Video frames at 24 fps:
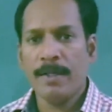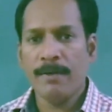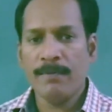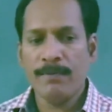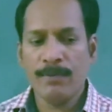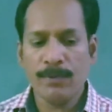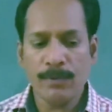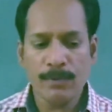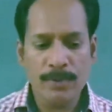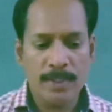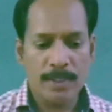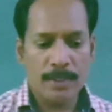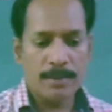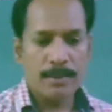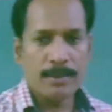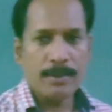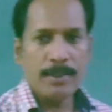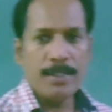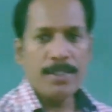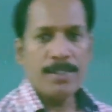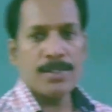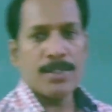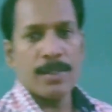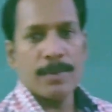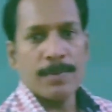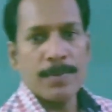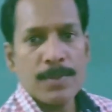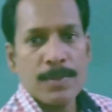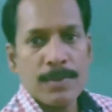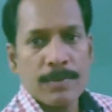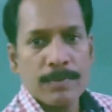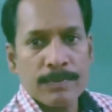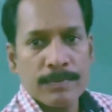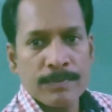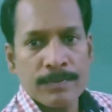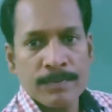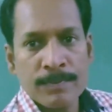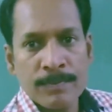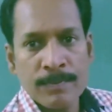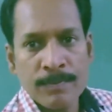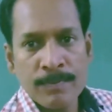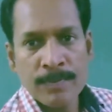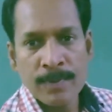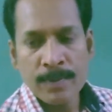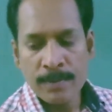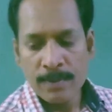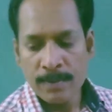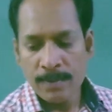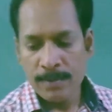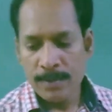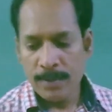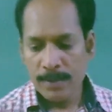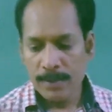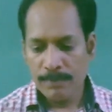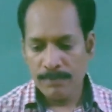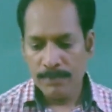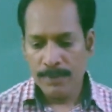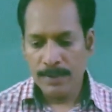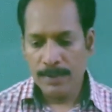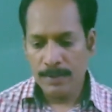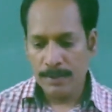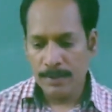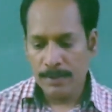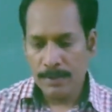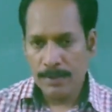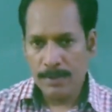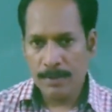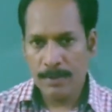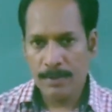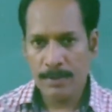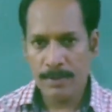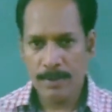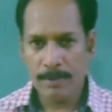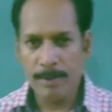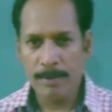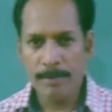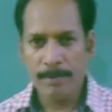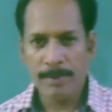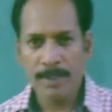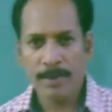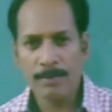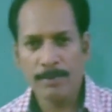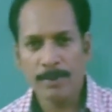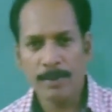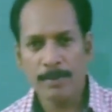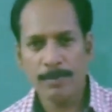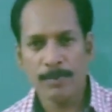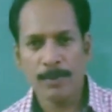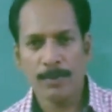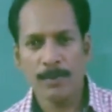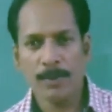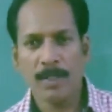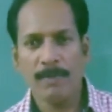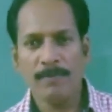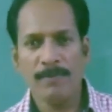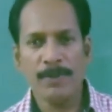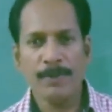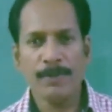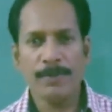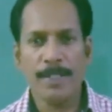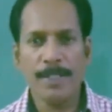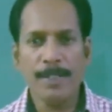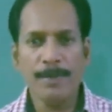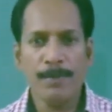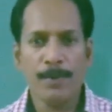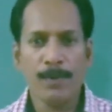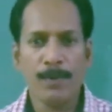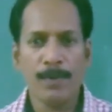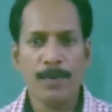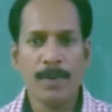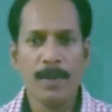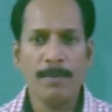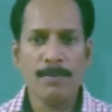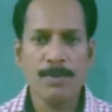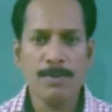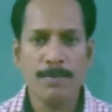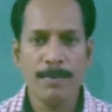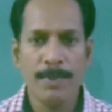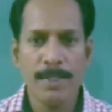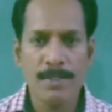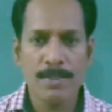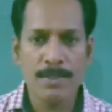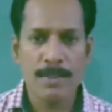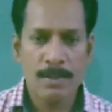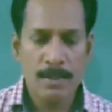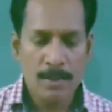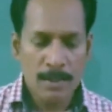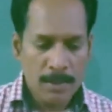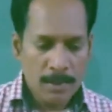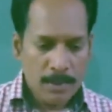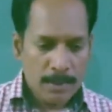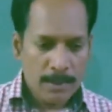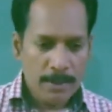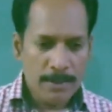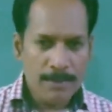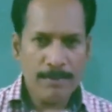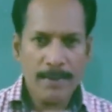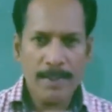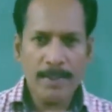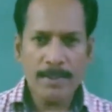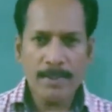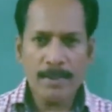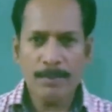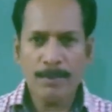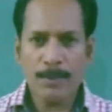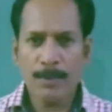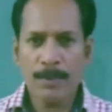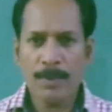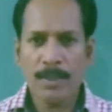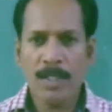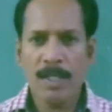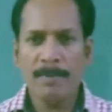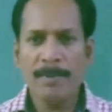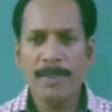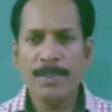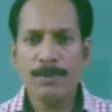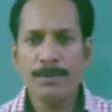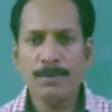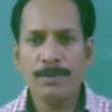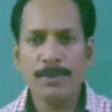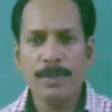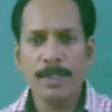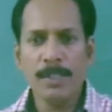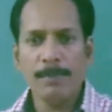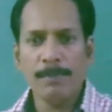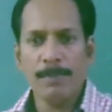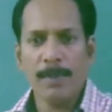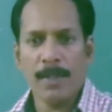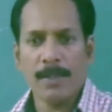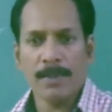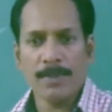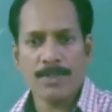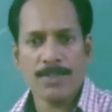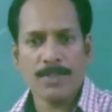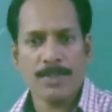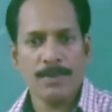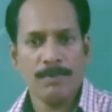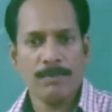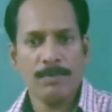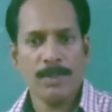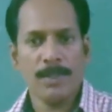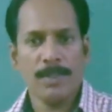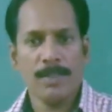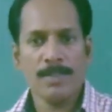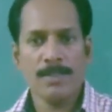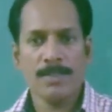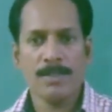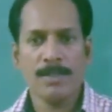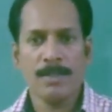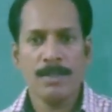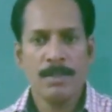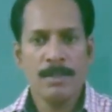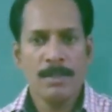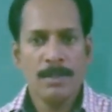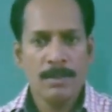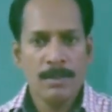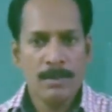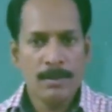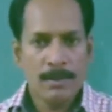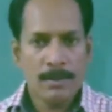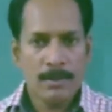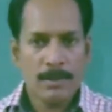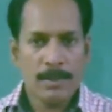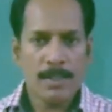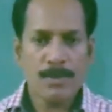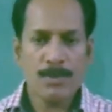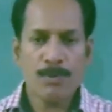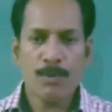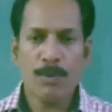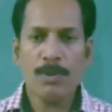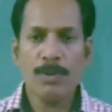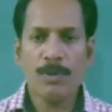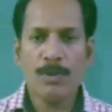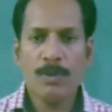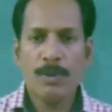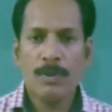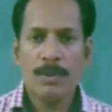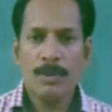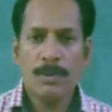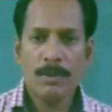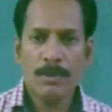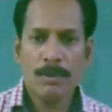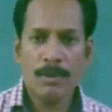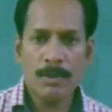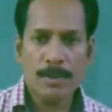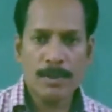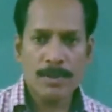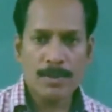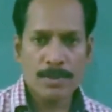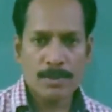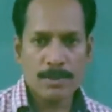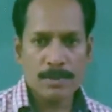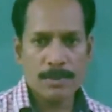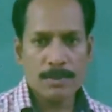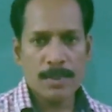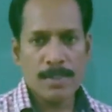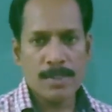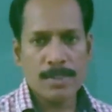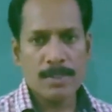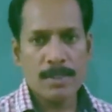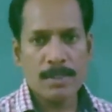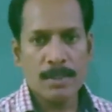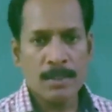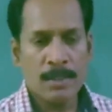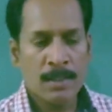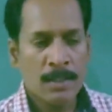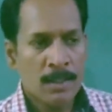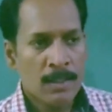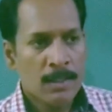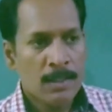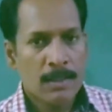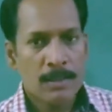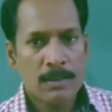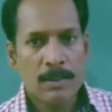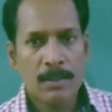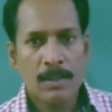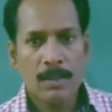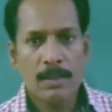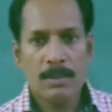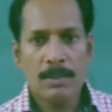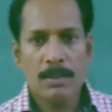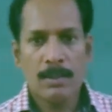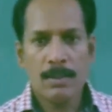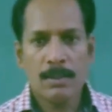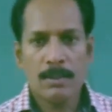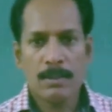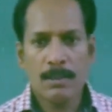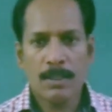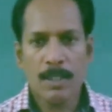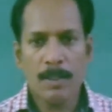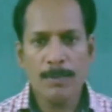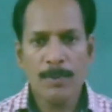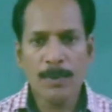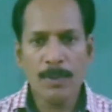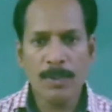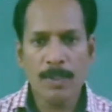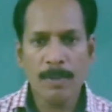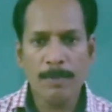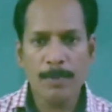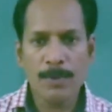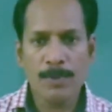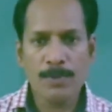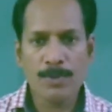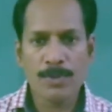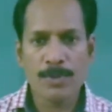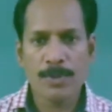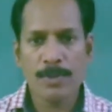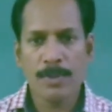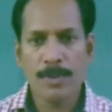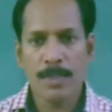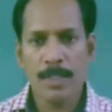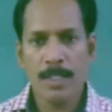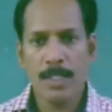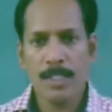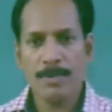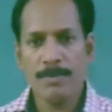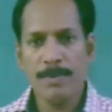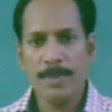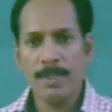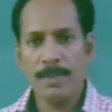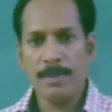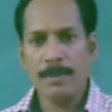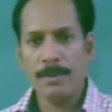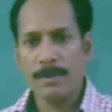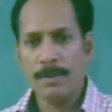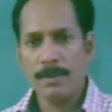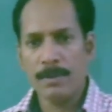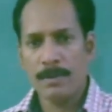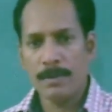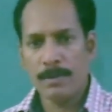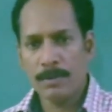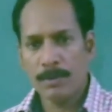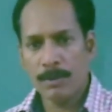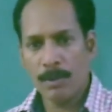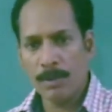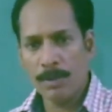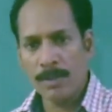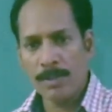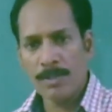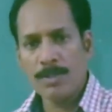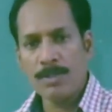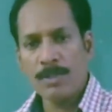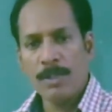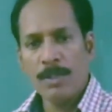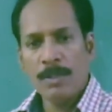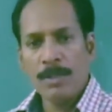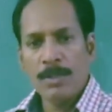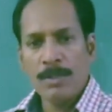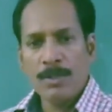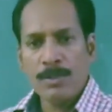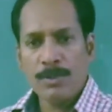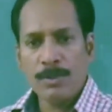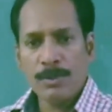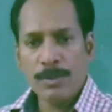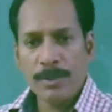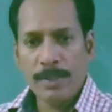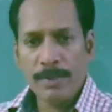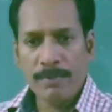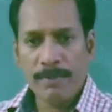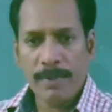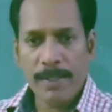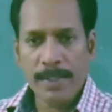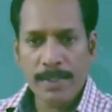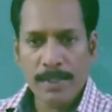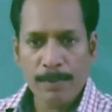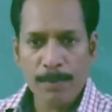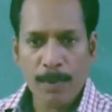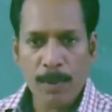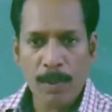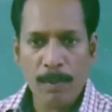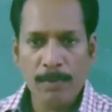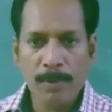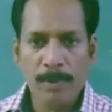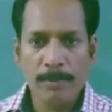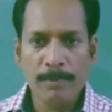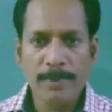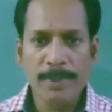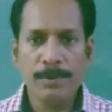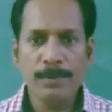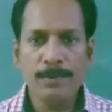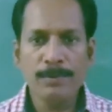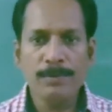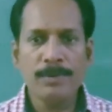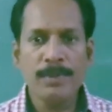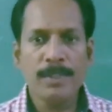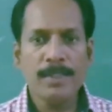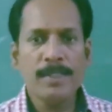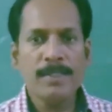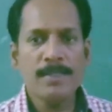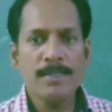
have told there are 3 steps. I think we remember in the program, when you write programs means divide the program into 3 parts. One is, that is what taught us, that is the top-down approach has been taught us. So divide the problem into 3